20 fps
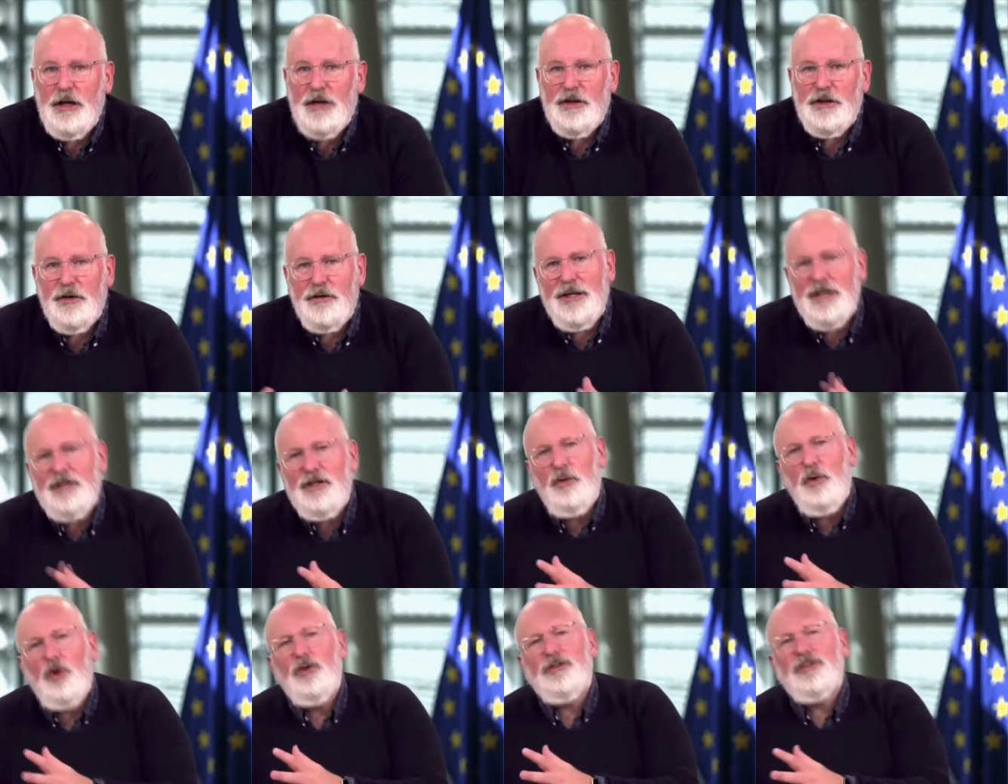So these
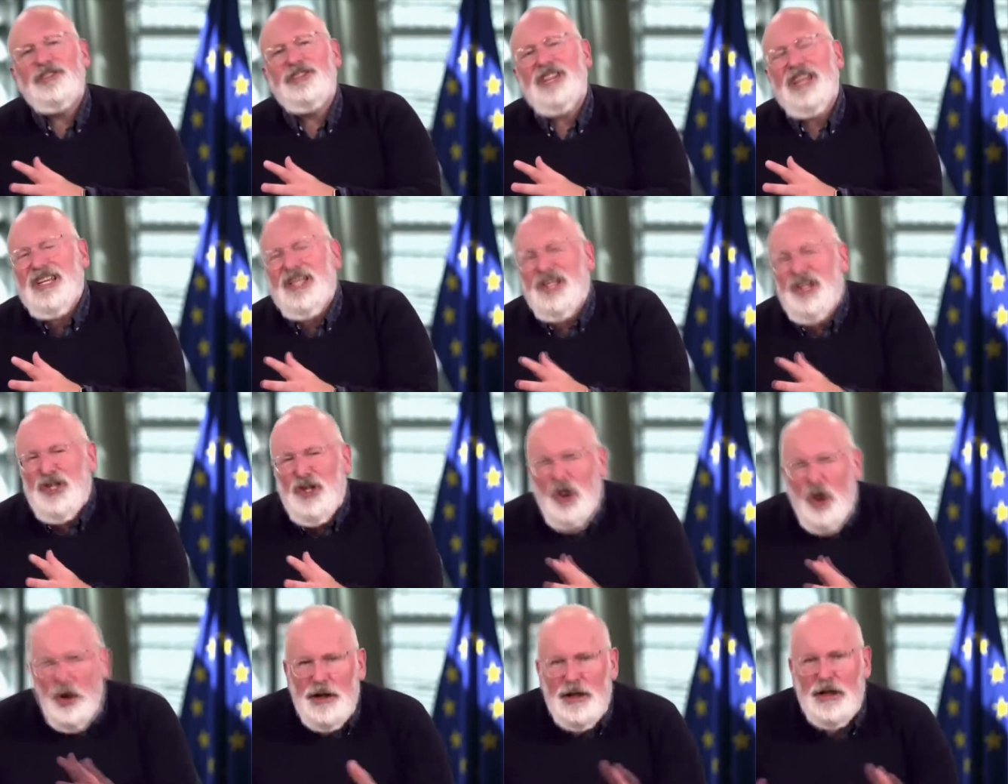are all
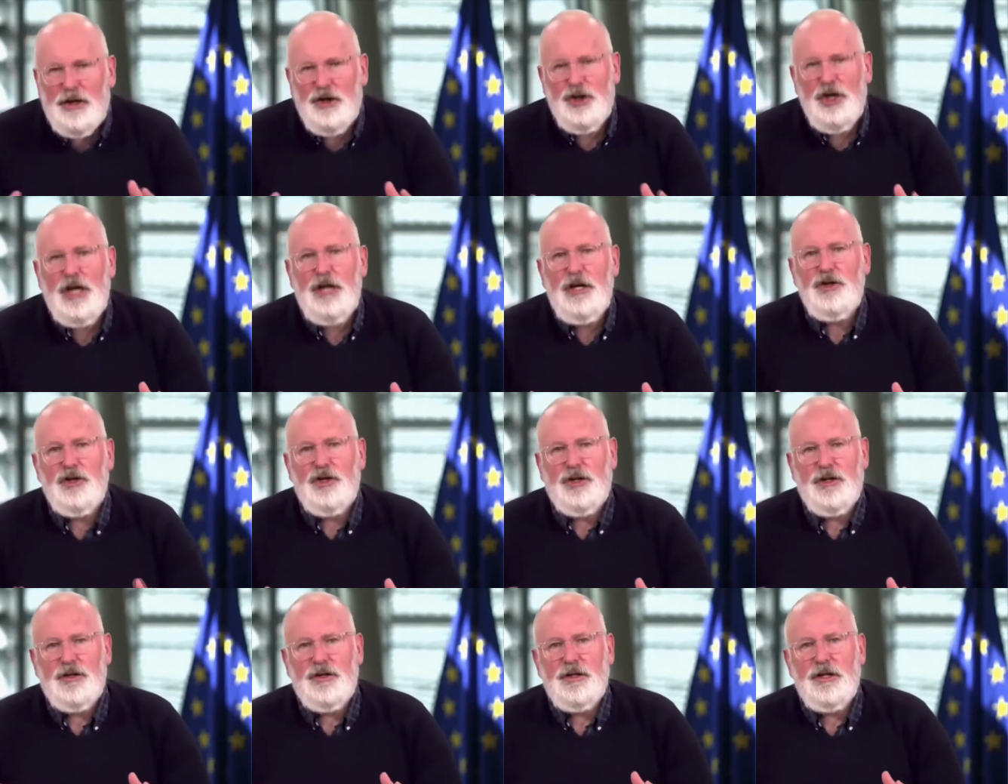tectonic
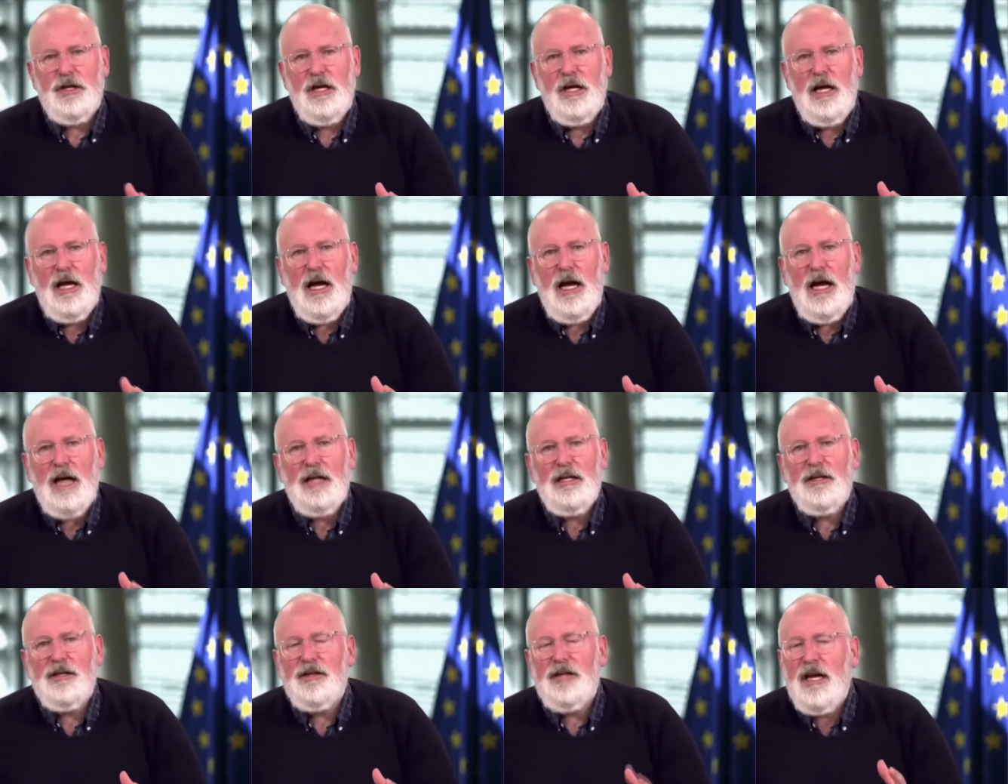changes,
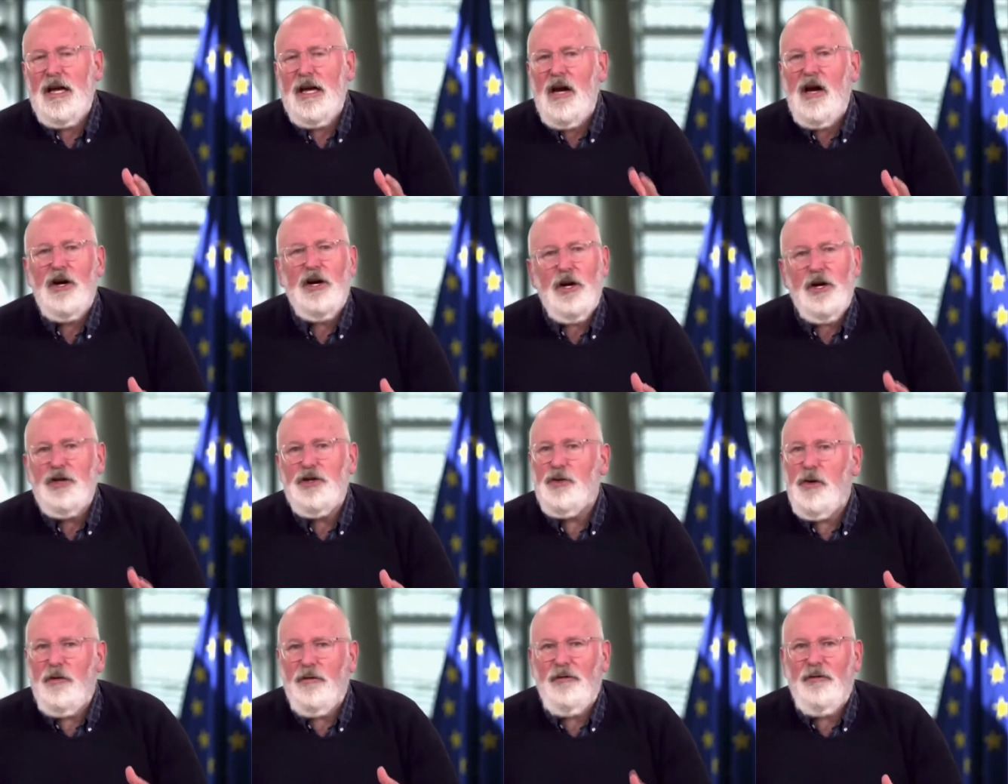and they are going
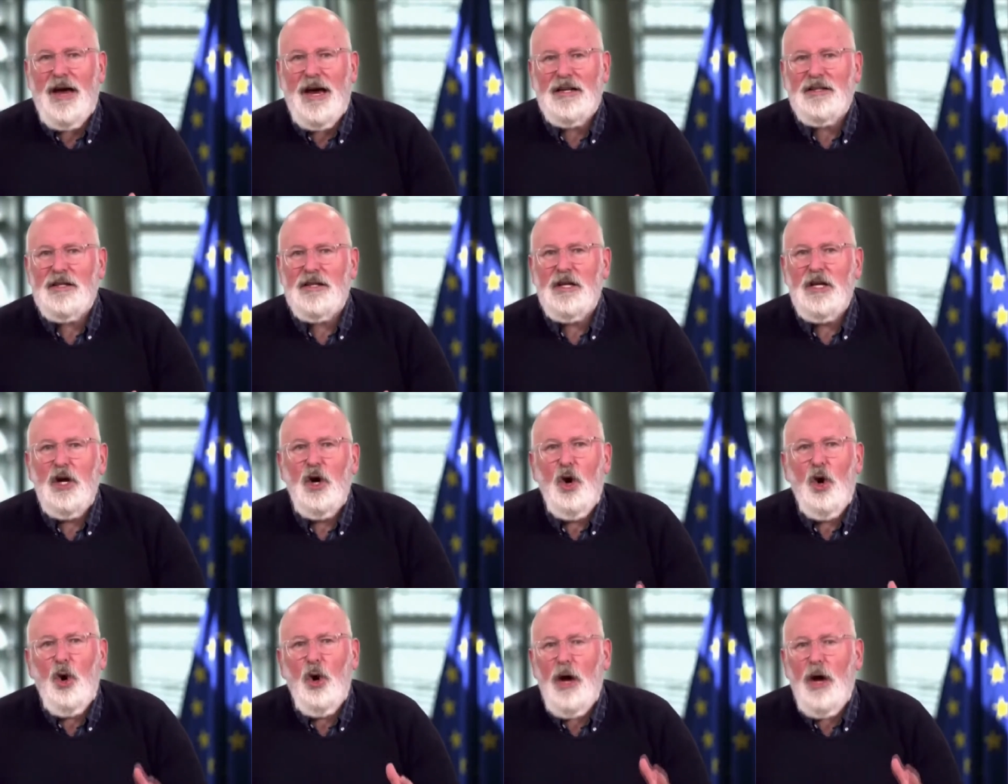to affect